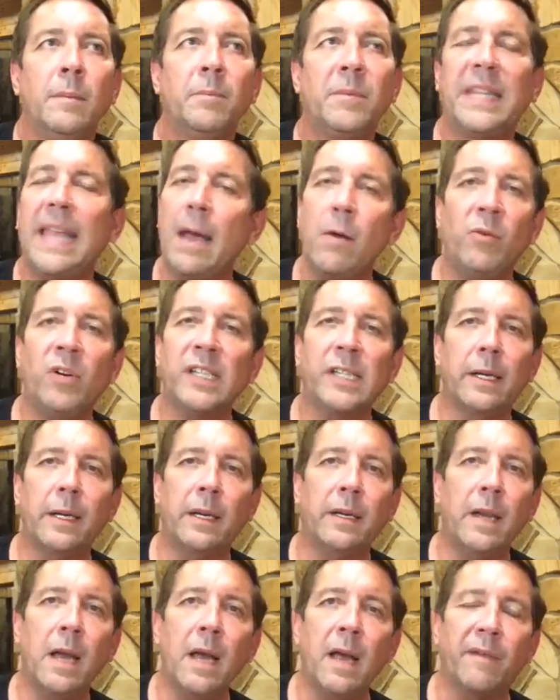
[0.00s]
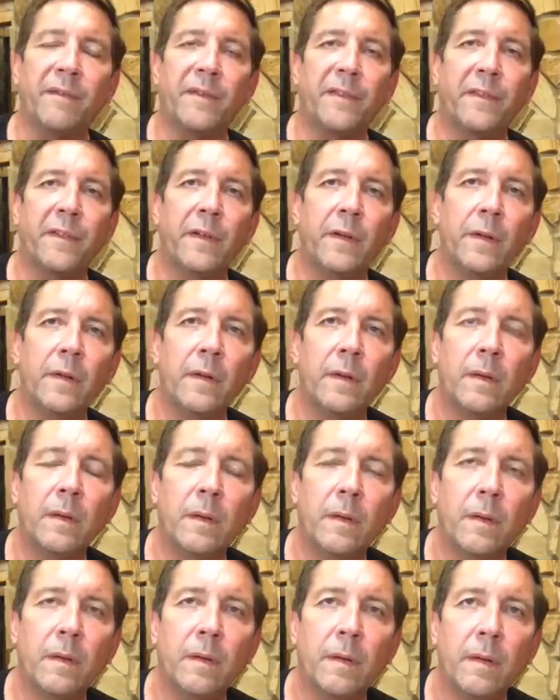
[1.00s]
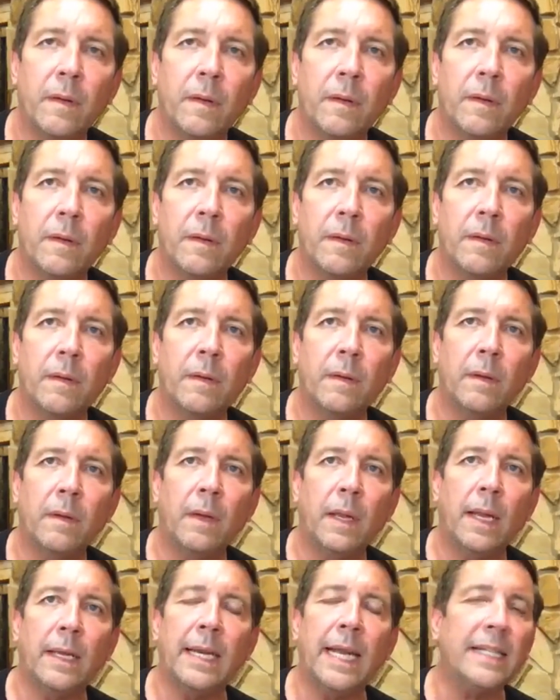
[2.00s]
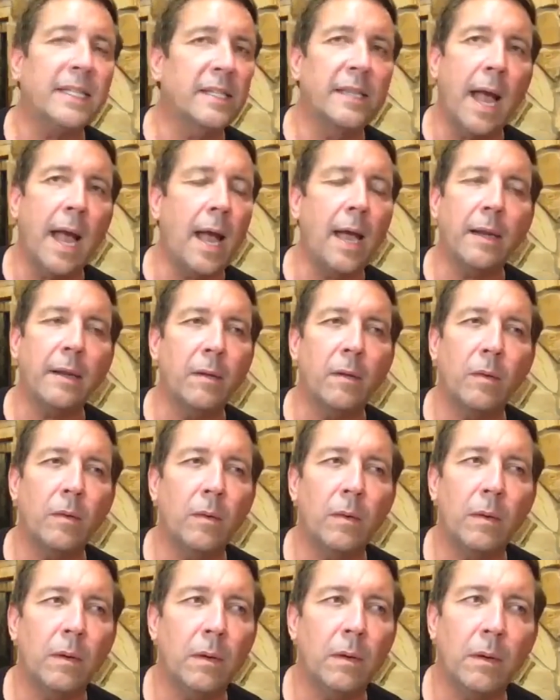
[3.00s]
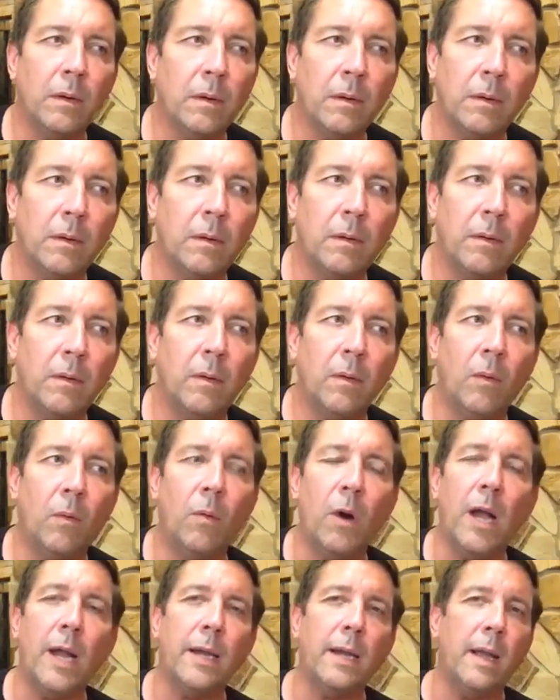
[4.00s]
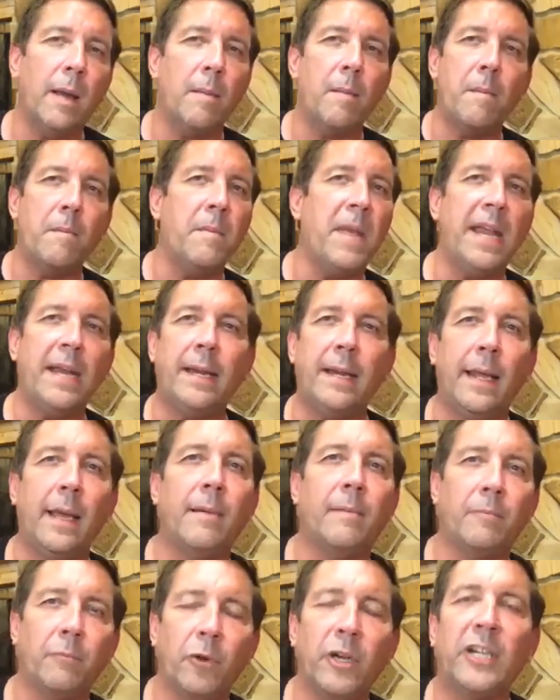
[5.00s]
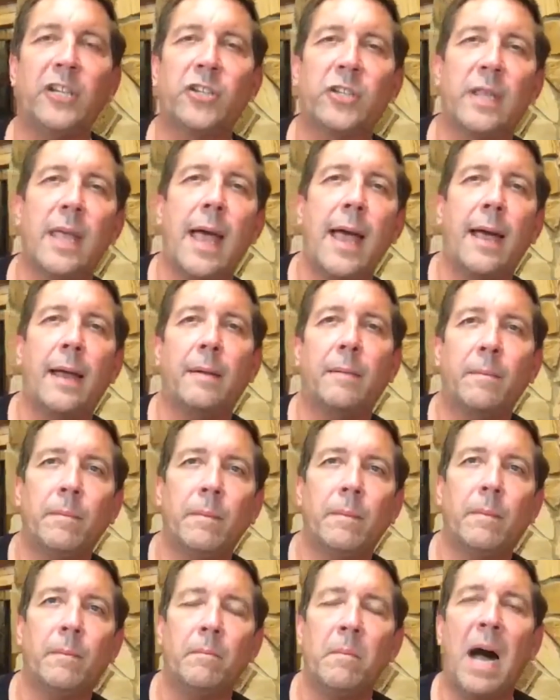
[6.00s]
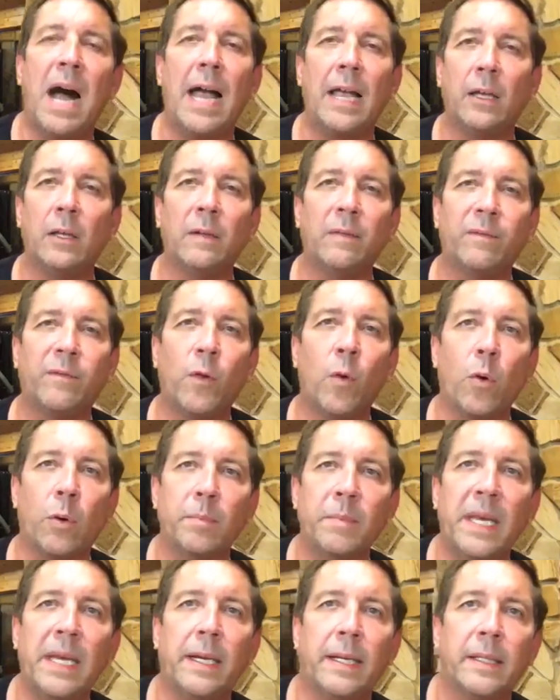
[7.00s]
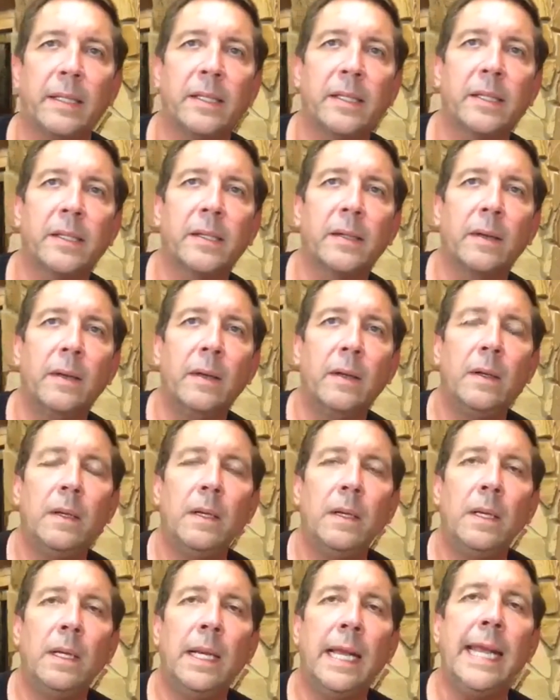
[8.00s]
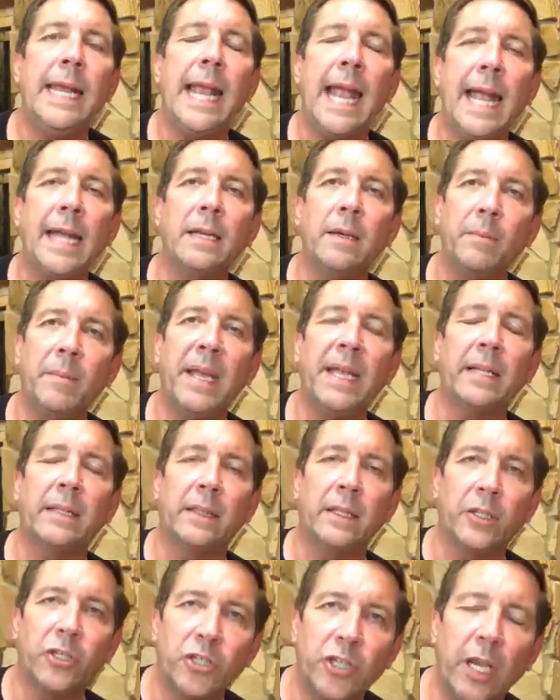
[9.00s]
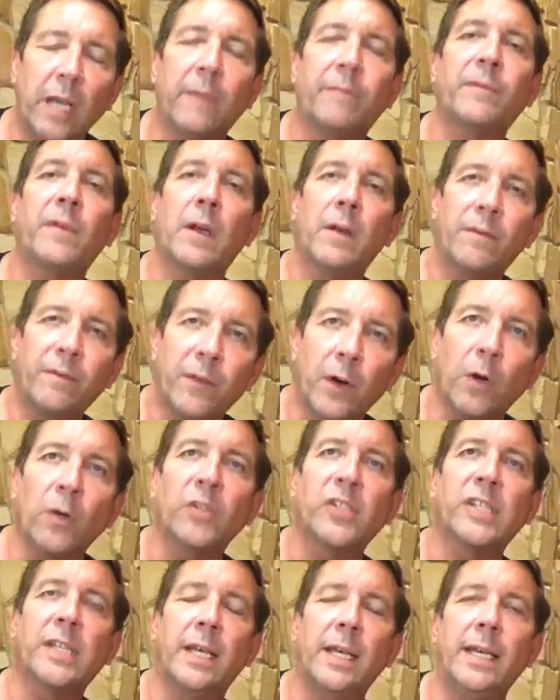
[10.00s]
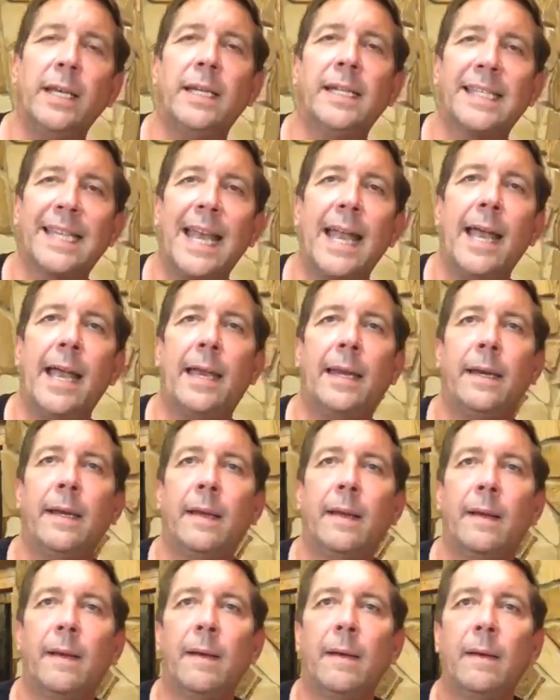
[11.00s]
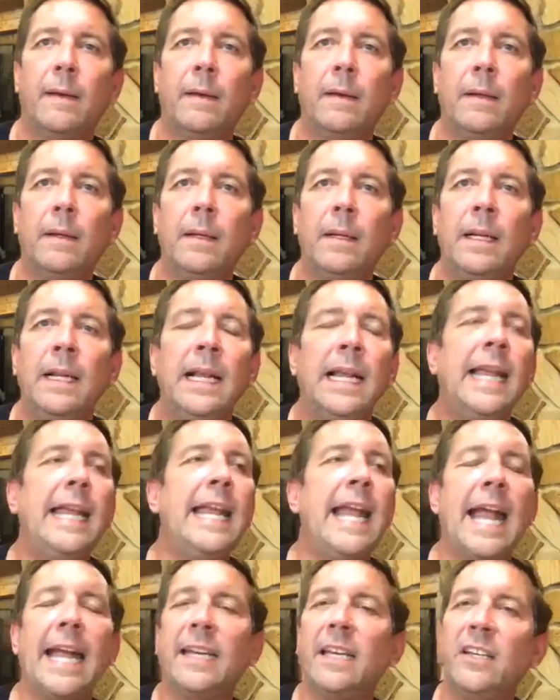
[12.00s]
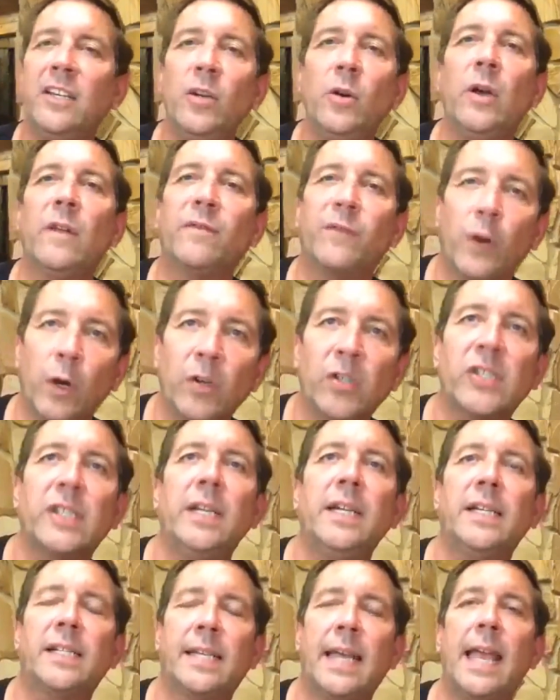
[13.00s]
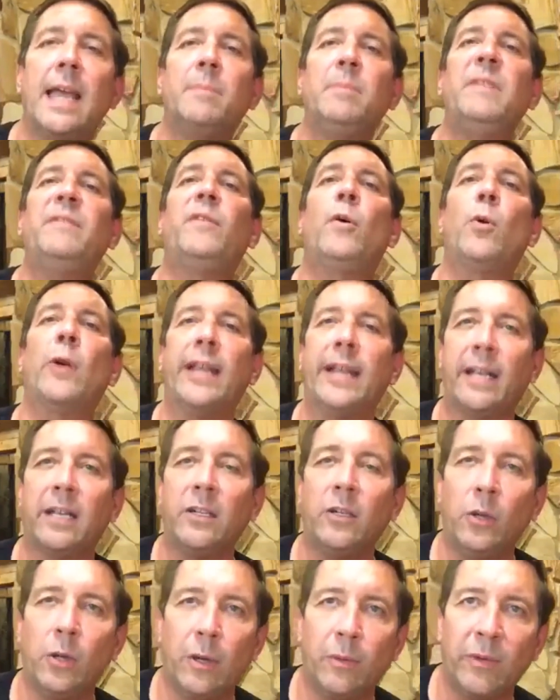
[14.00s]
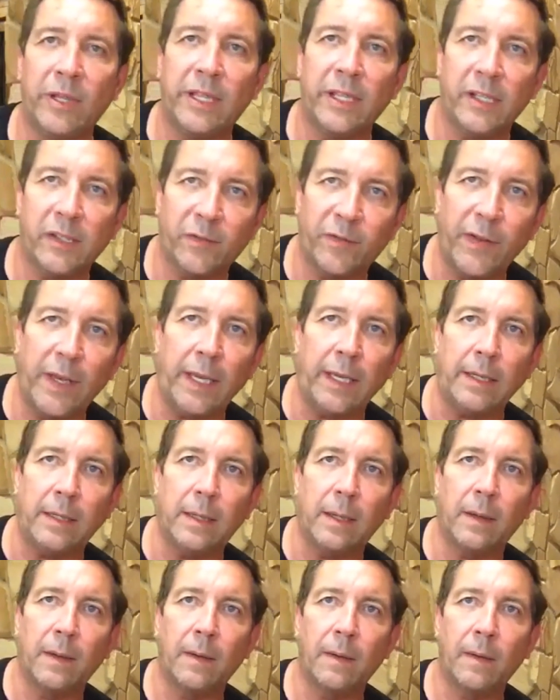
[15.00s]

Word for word: But that wasn't enough. And that's not what made him reach that mile in four minutes. He had to make the shift first in his head. He had to do it first in his head before he could do it with his feet.